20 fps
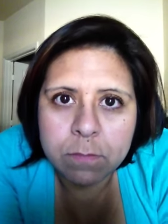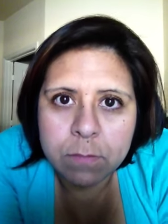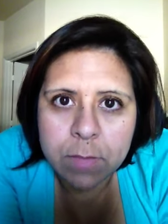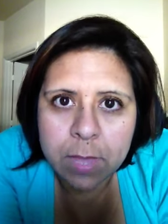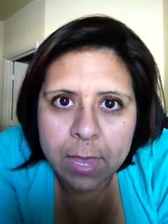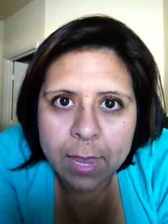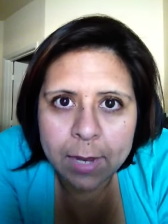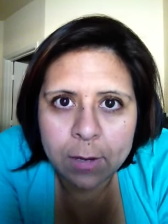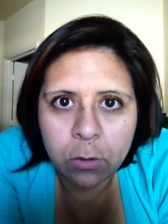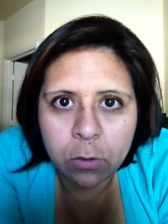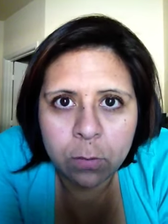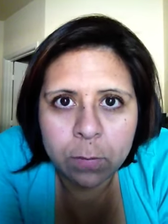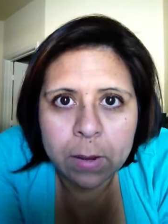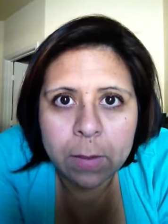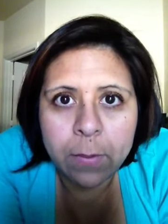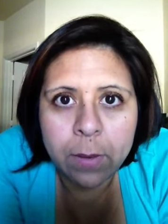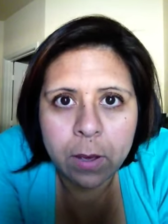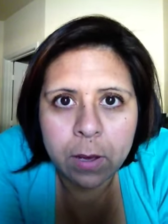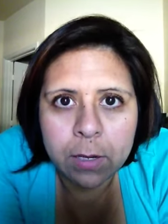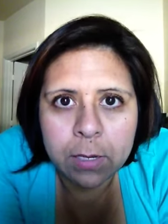handle my
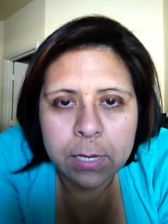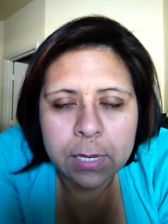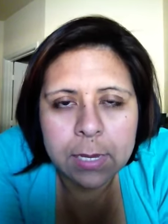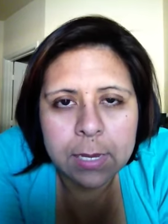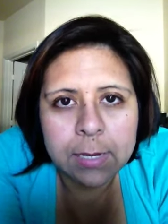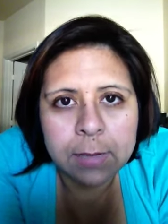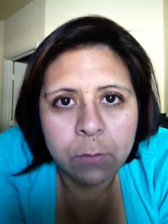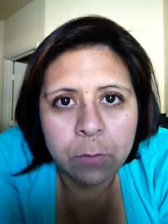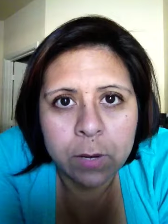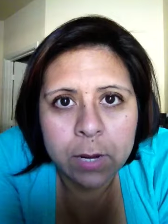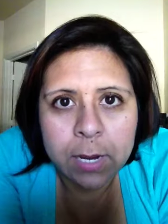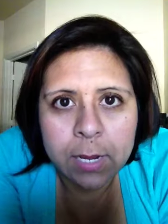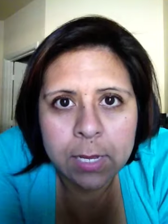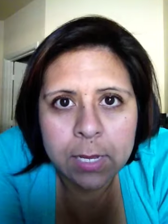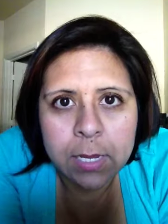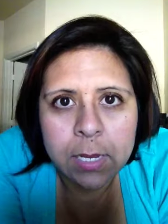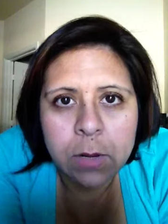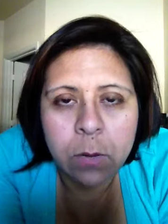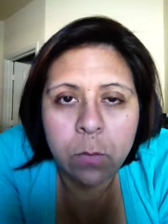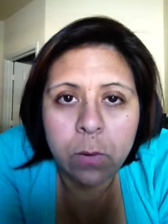body and what I
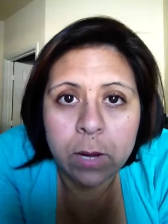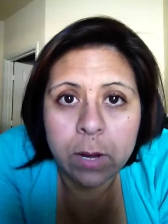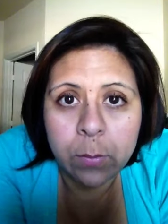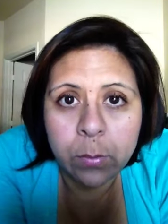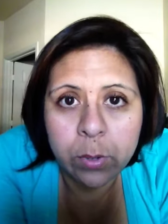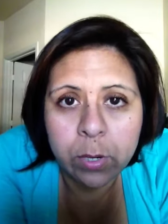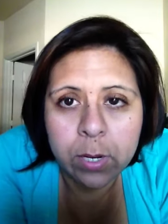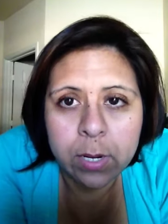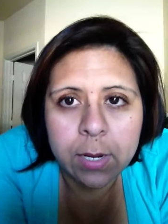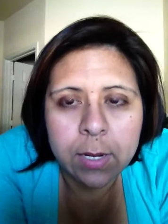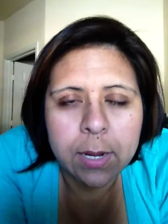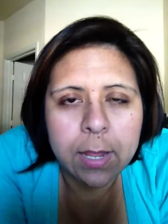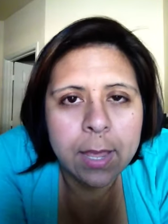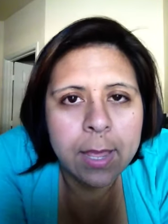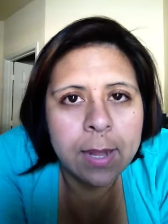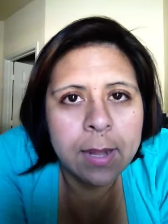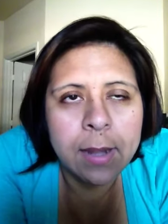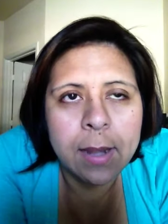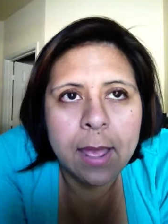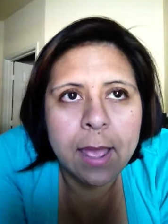eat and what I put in,
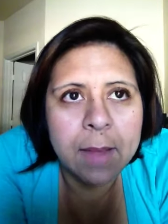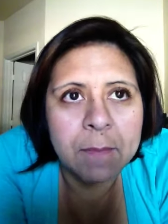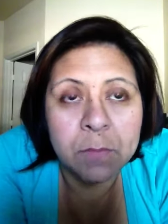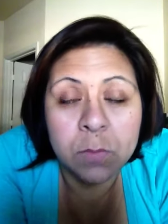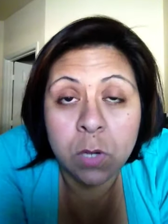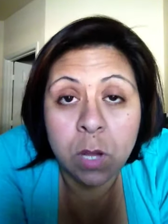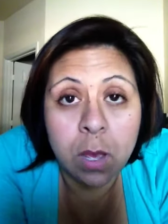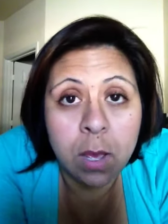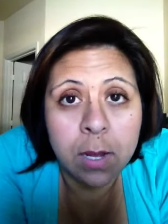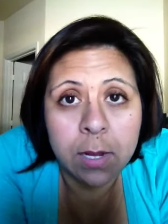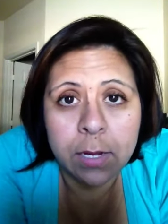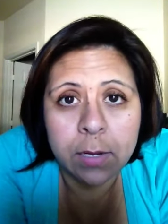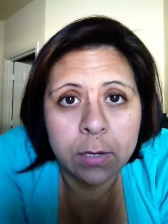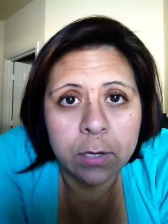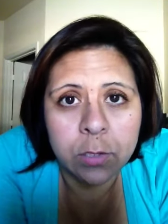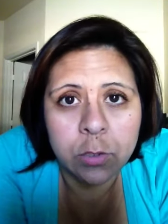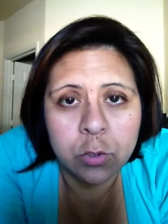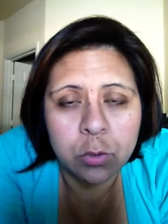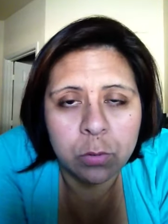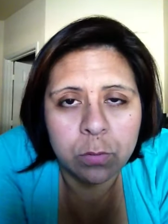and I'm not in
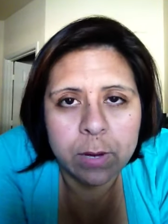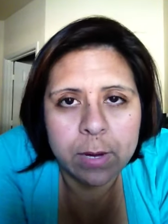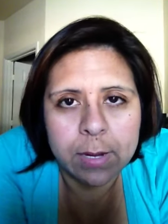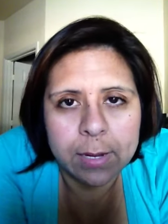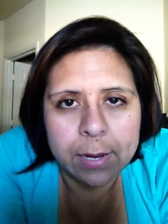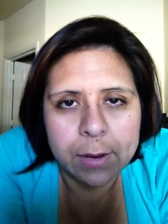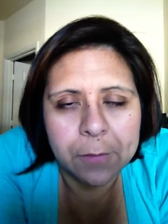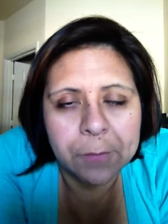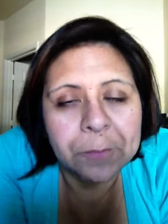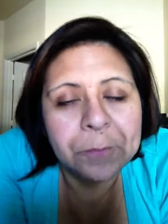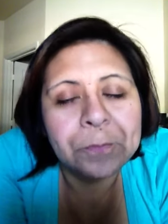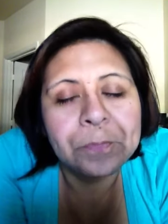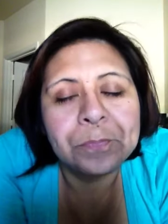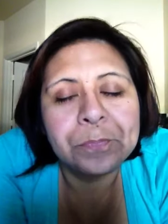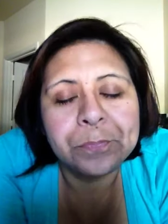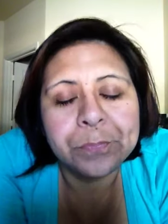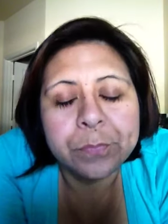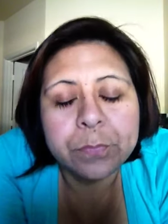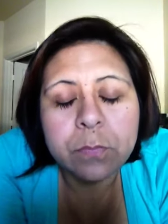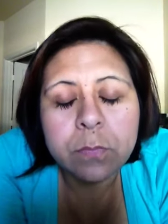control right now.
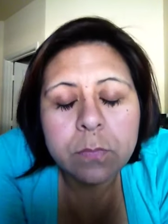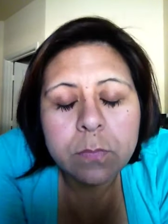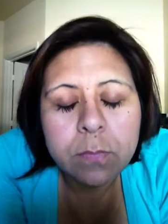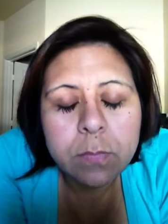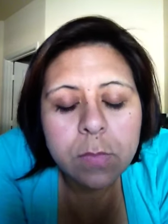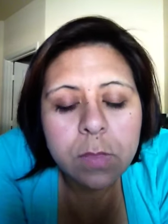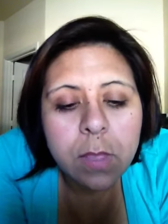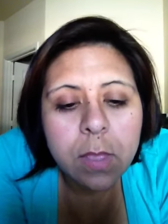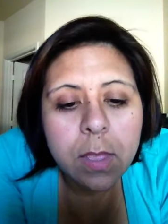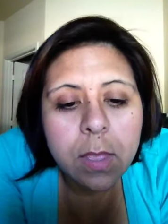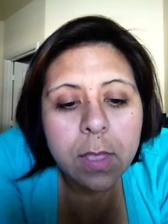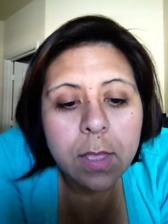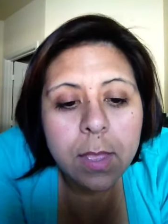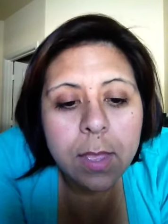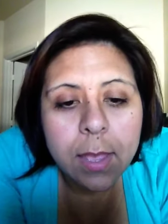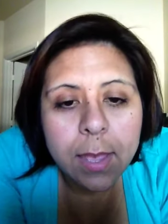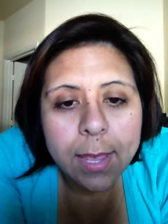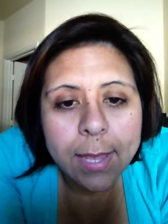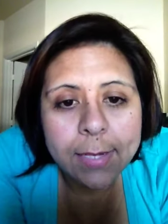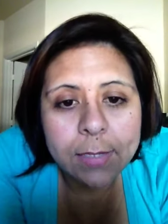
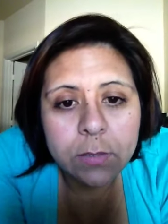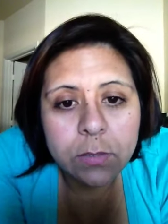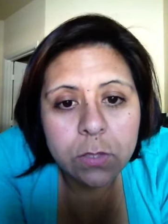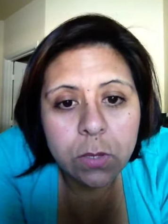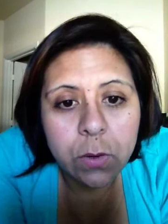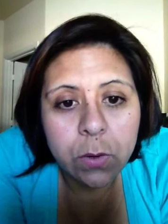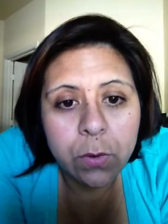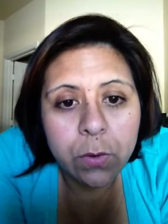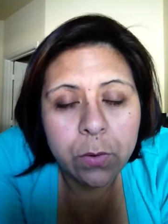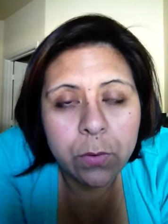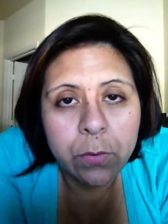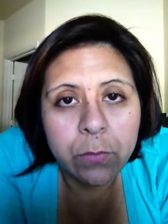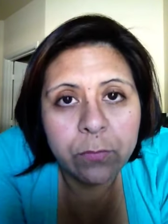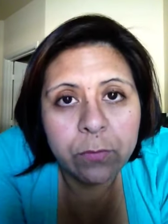And so